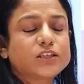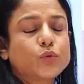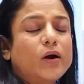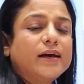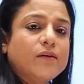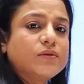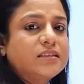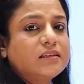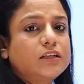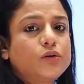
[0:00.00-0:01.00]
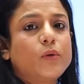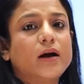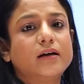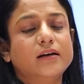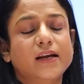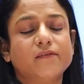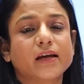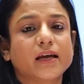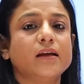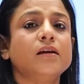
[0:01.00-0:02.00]
So whatever city you are
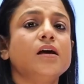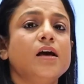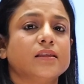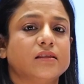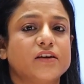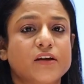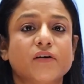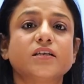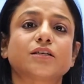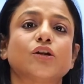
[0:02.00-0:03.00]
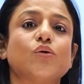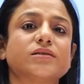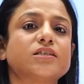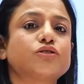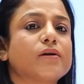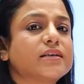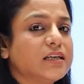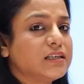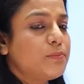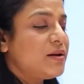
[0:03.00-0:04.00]
living in, the rivers closest to your
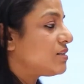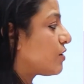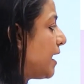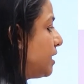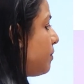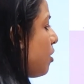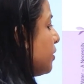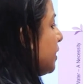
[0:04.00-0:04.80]
city, please write about